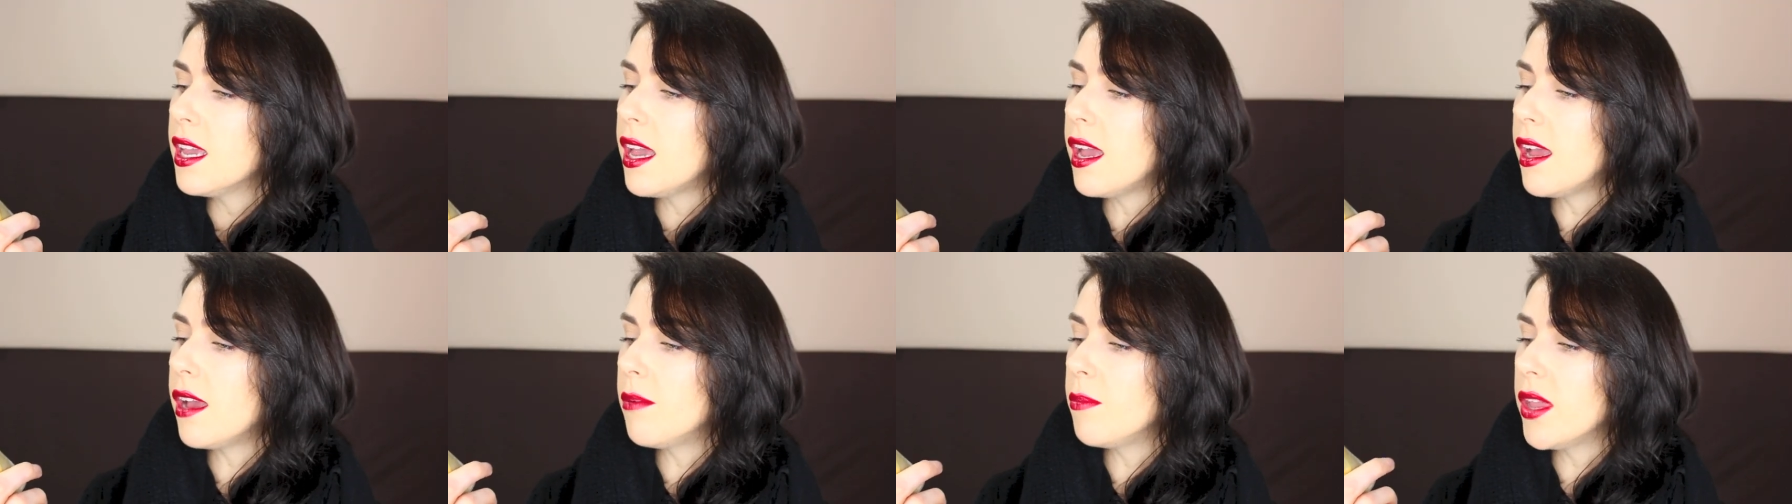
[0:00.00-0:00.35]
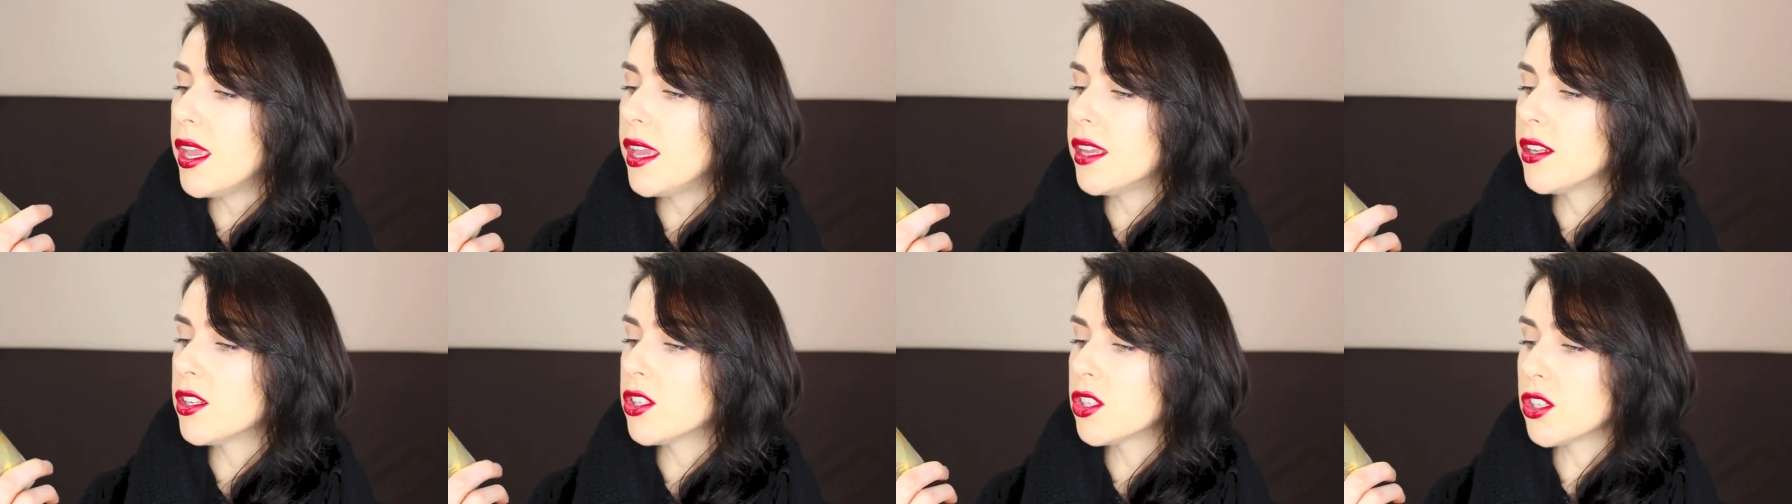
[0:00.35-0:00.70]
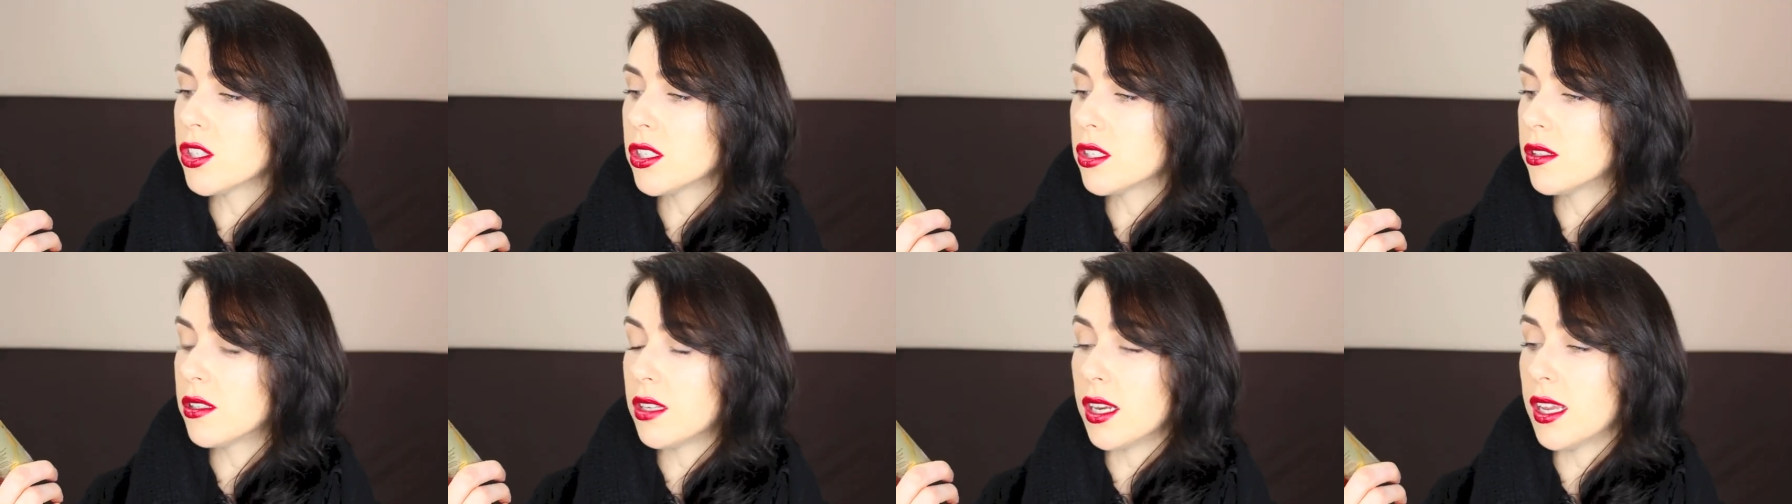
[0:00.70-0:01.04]

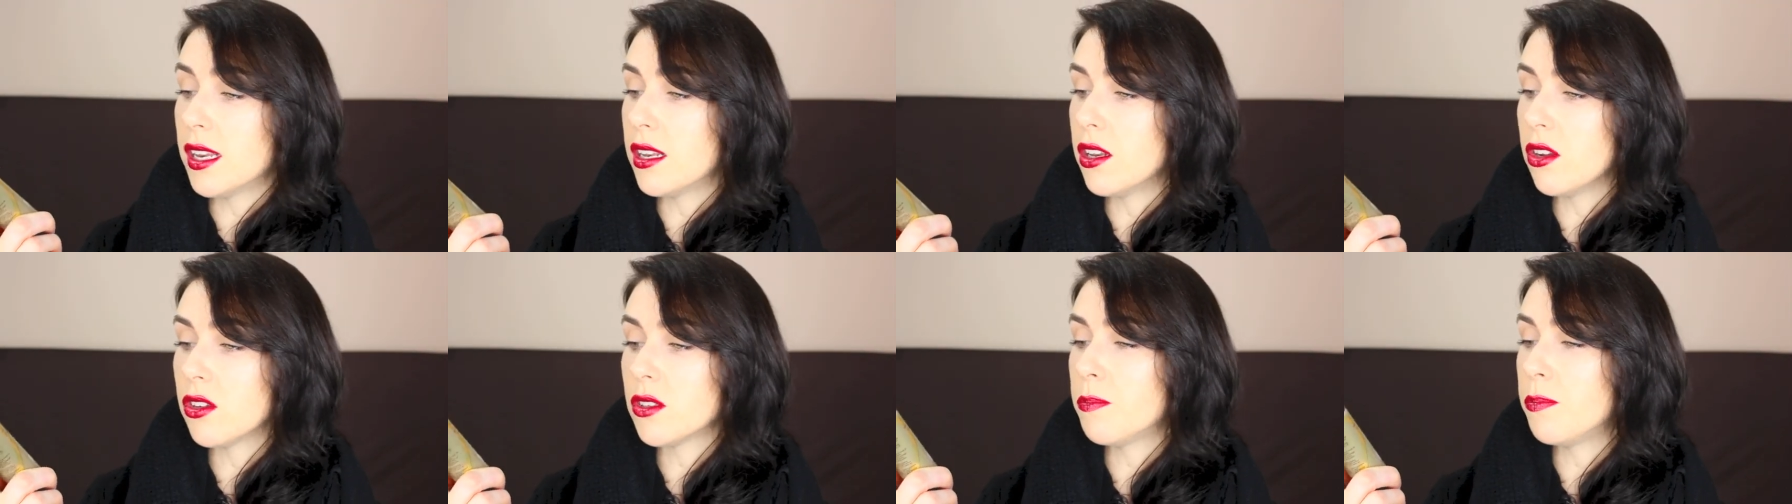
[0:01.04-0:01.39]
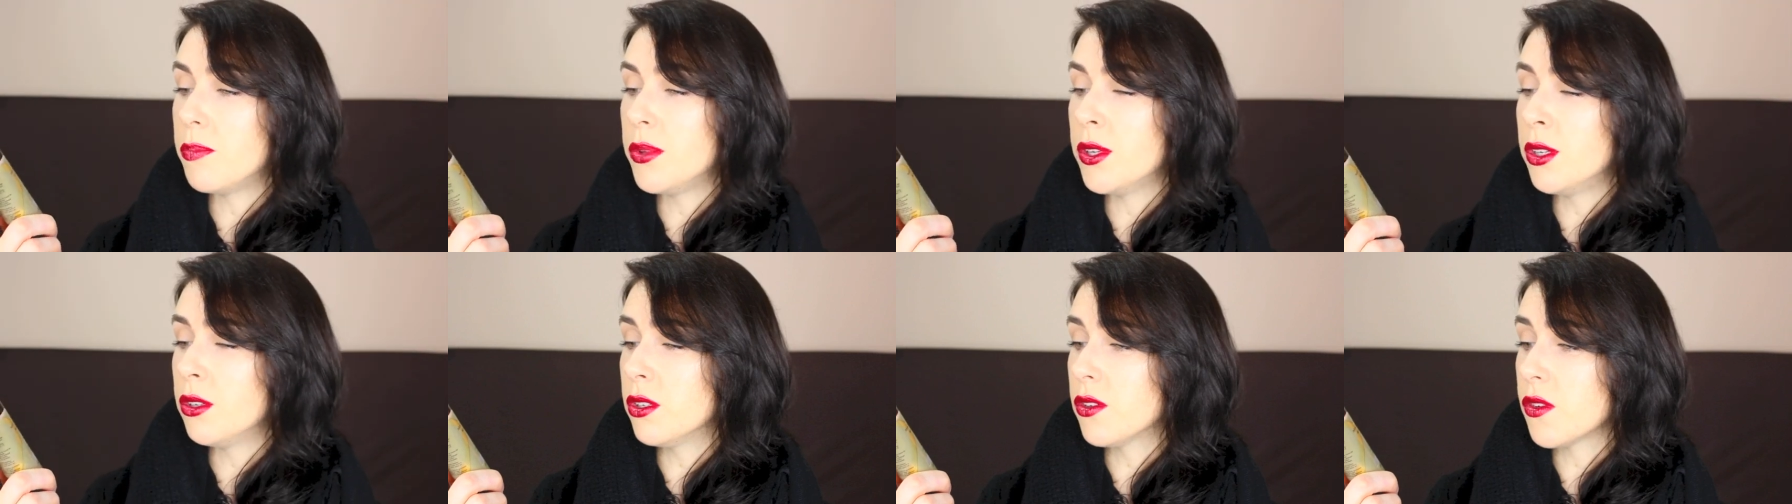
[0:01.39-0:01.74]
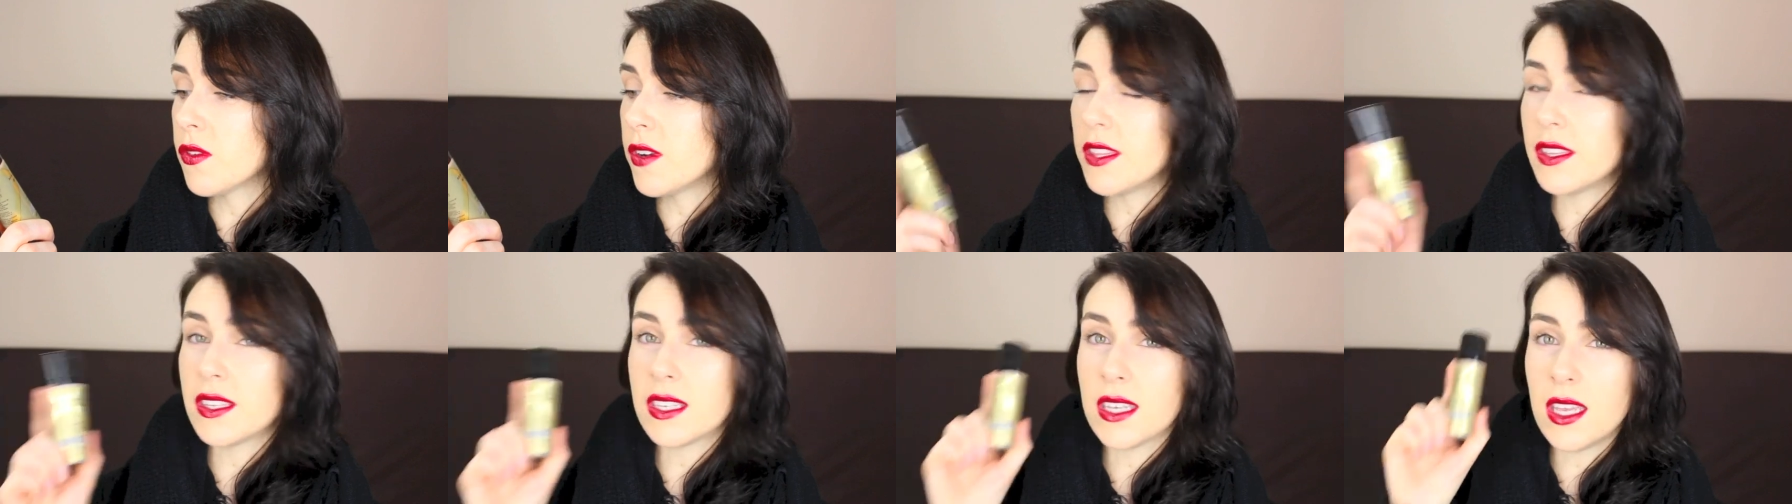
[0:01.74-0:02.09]
it looks
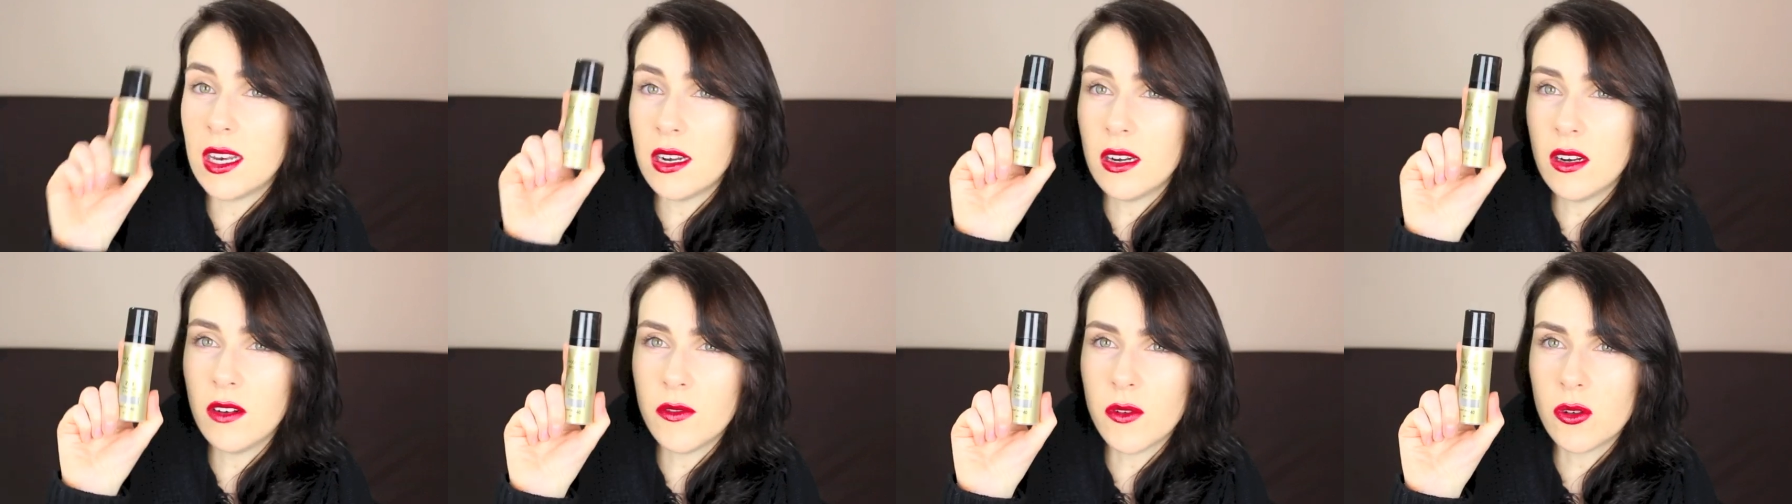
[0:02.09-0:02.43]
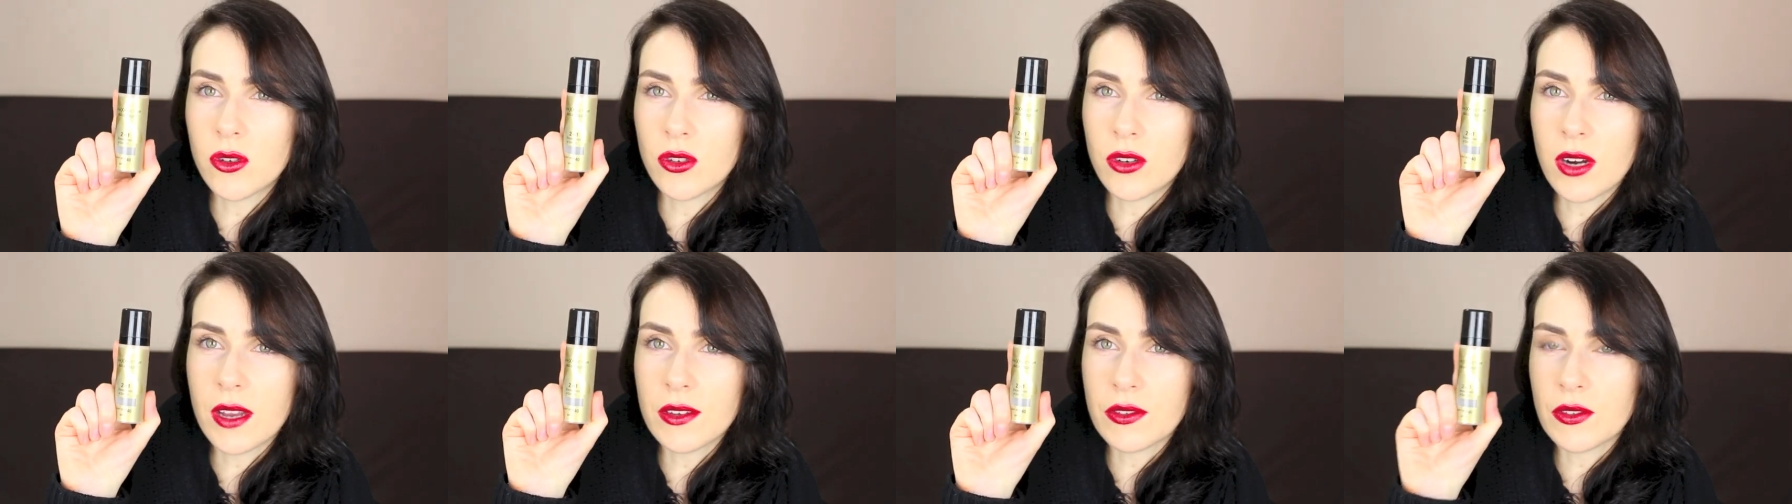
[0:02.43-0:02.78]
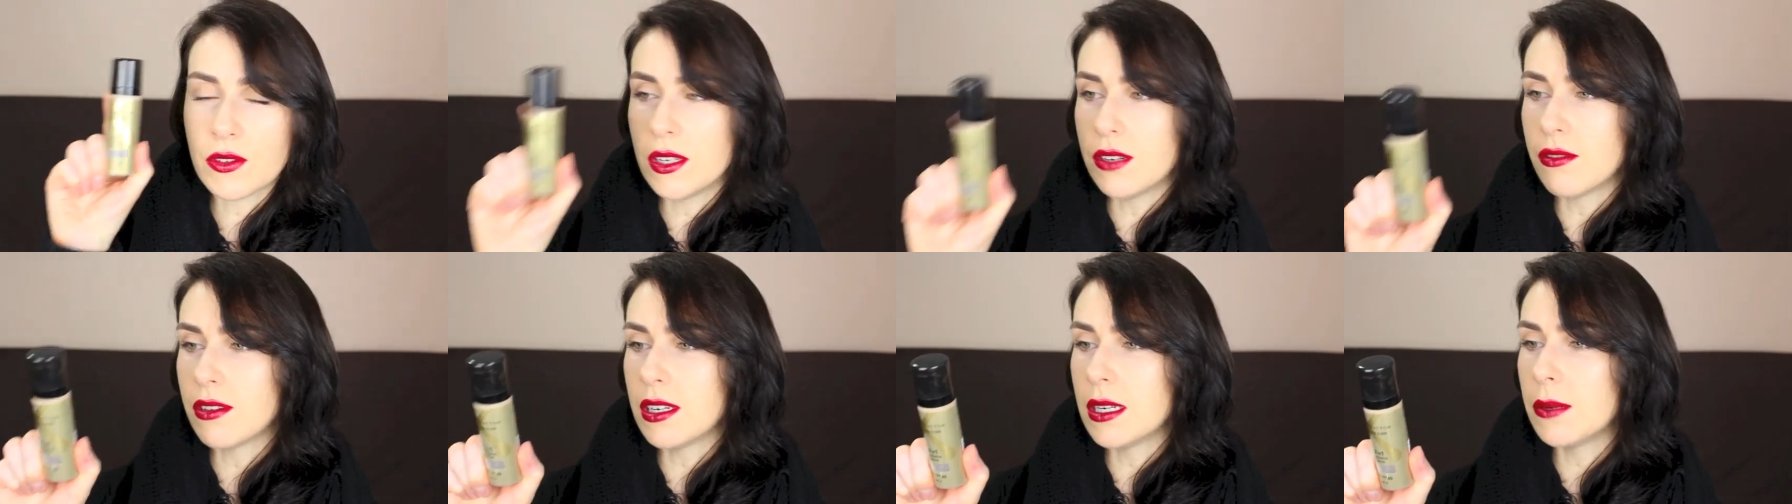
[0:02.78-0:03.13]
beautiful on the skin and it photographs
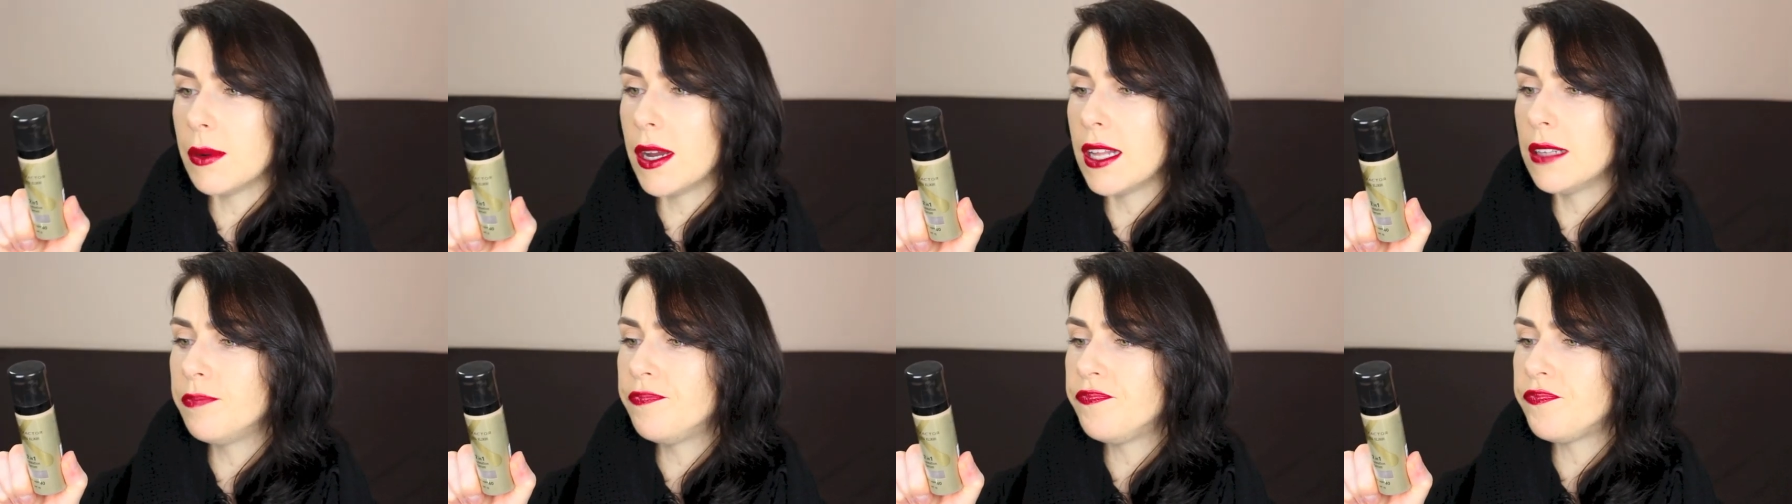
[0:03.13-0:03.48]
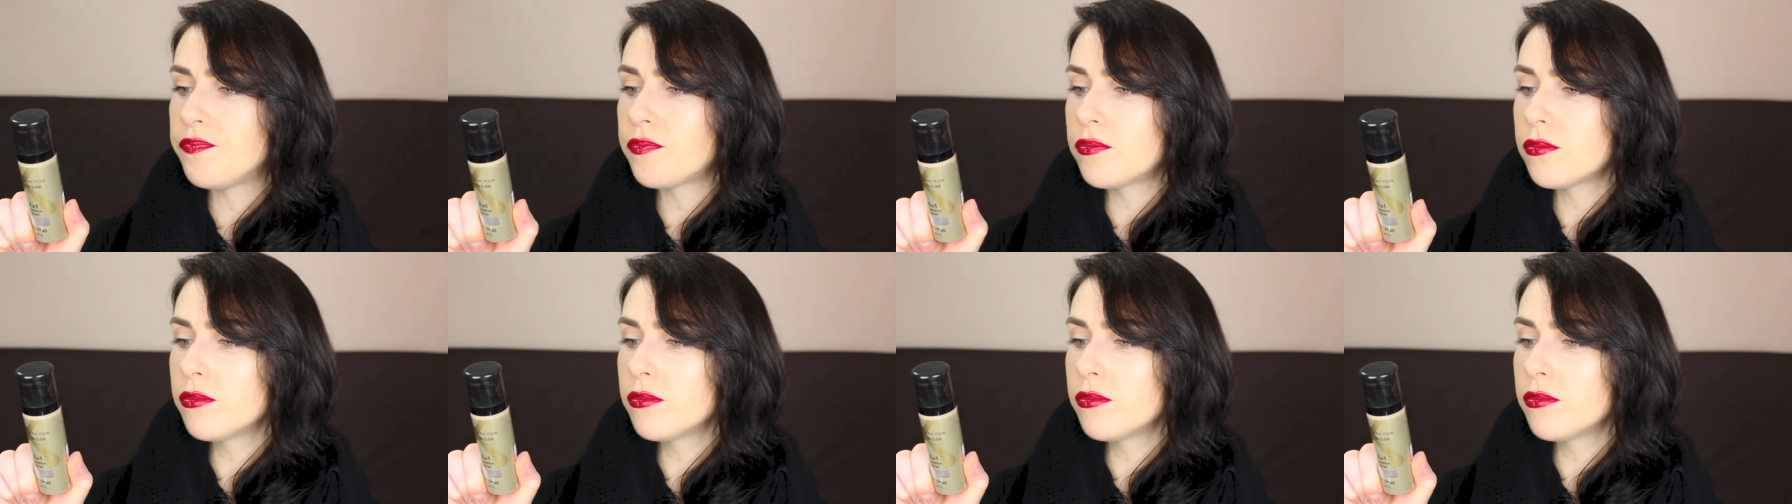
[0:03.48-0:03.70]
really, really well.